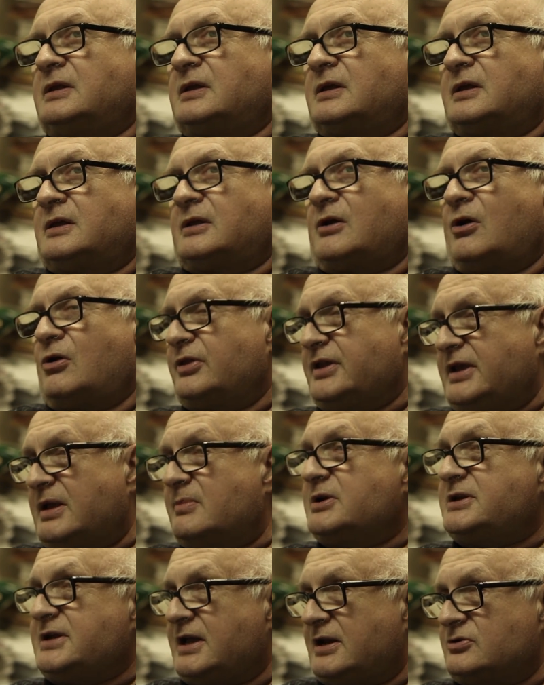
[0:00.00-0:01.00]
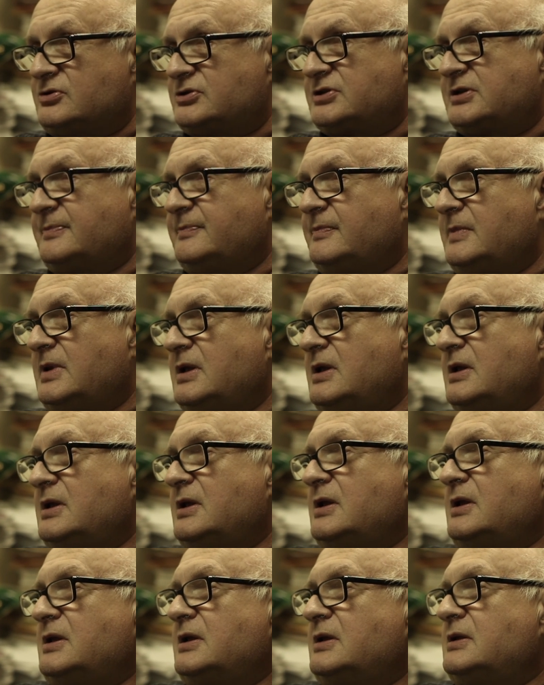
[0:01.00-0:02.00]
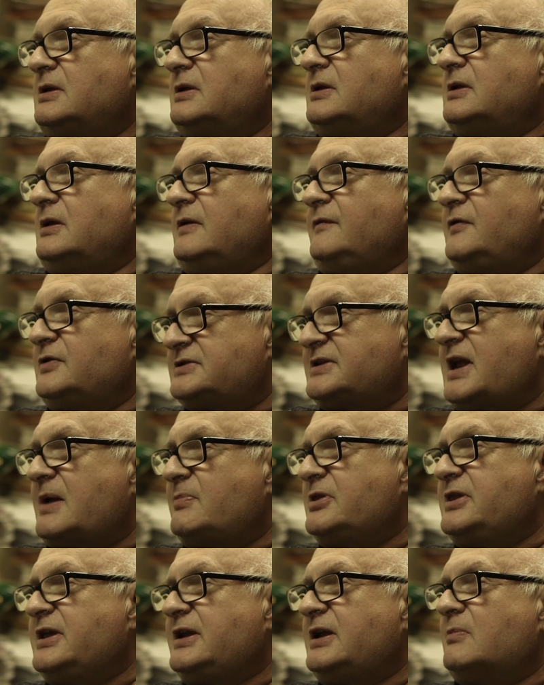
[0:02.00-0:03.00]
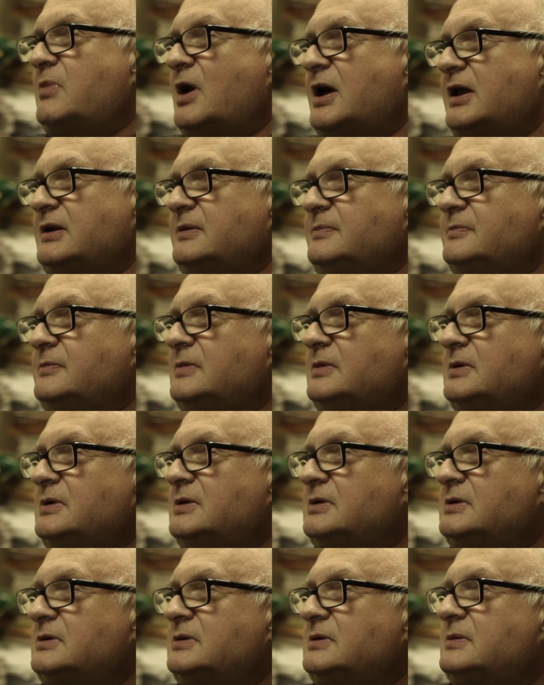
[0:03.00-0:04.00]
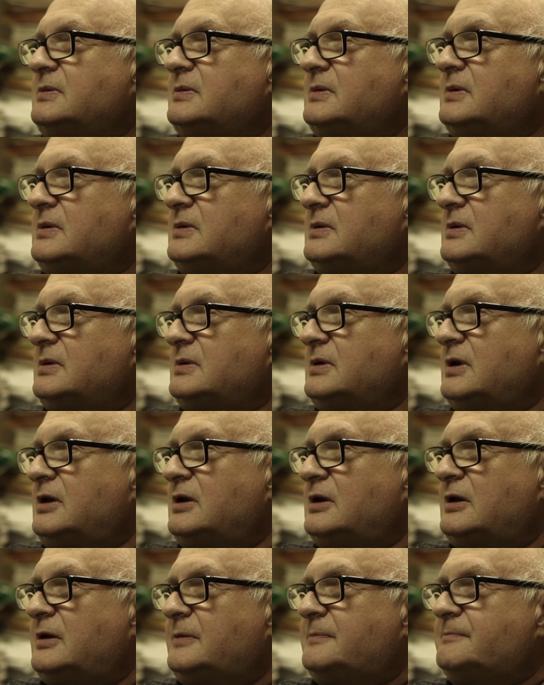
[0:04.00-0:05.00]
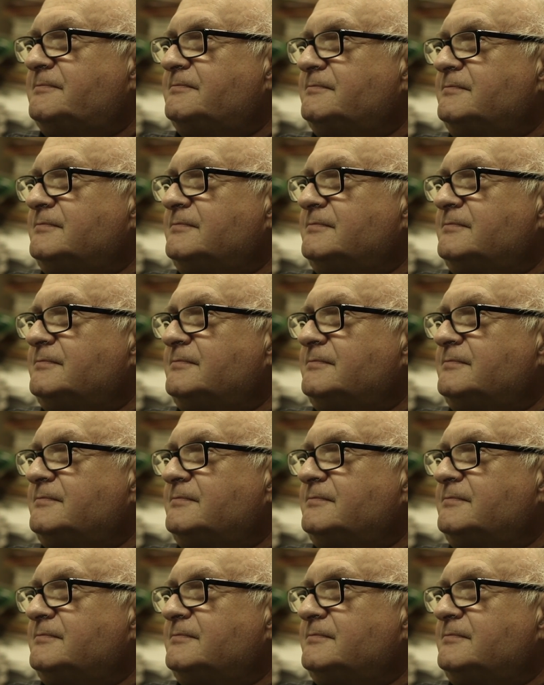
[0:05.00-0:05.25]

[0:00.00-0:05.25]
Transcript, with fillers: uh, All the Imitators. If you stop and think about it, um,